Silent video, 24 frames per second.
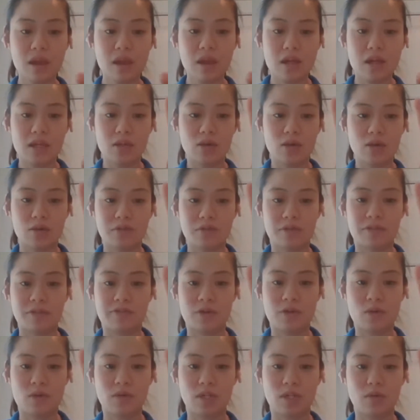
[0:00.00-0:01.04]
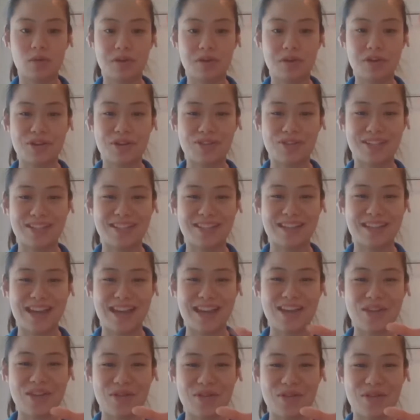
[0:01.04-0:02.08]
So for folks who are new
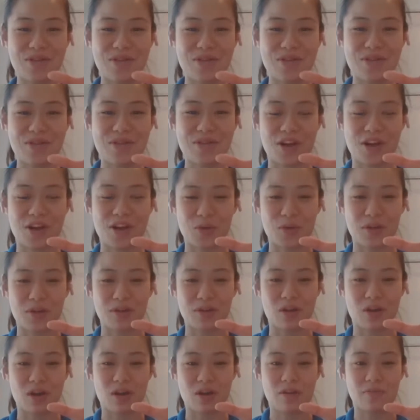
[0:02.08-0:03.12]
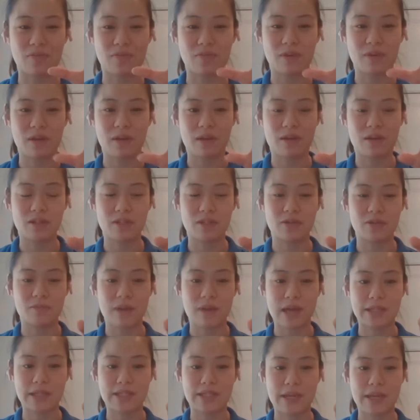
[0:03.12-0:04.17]
today, you can follow along
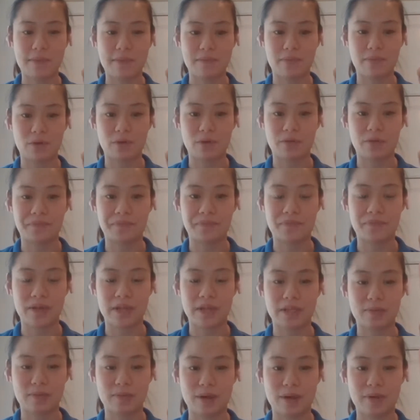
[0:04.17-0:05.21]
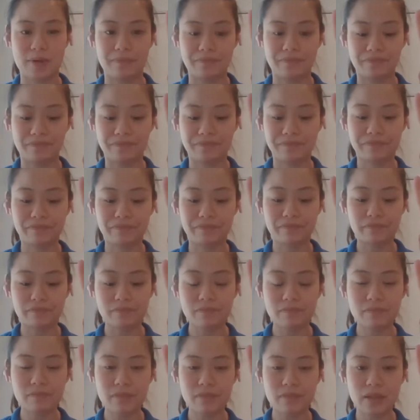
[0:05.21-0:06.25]
to my tempo as well.
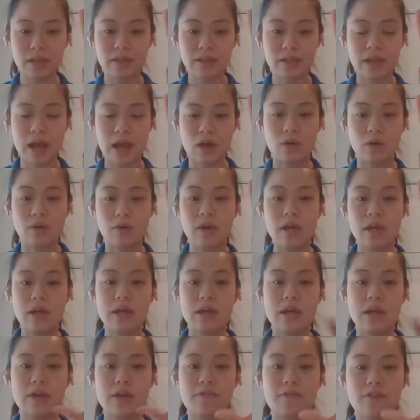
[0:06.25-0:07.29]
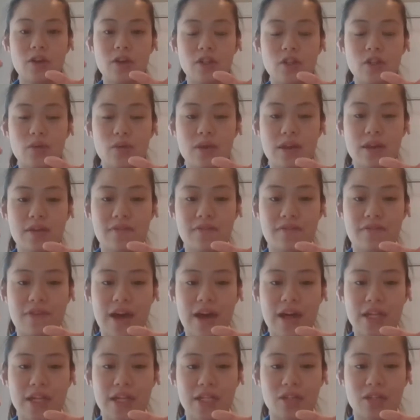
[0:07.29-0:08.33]
Now, if you're doing
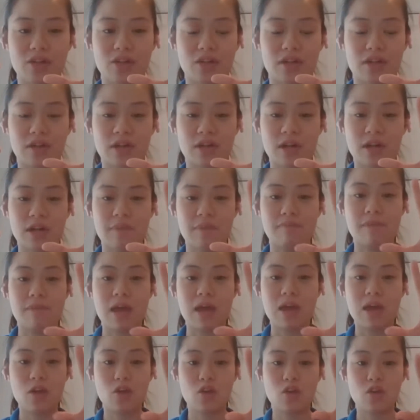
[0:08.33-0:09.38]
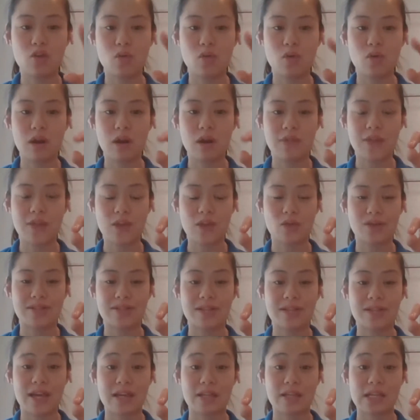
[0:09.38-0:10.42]
it faster, make sure that your
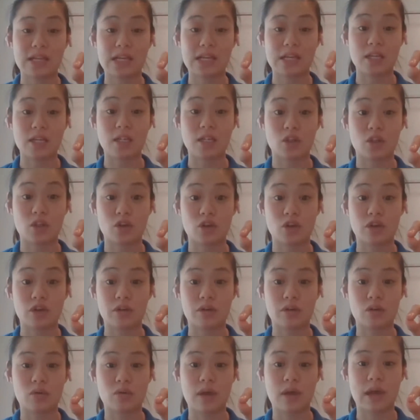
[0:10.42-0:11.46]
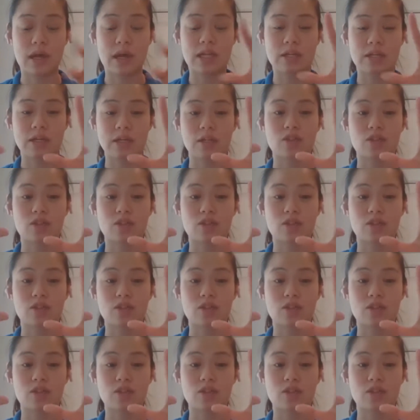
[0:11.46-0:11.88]
technique is good, okay? So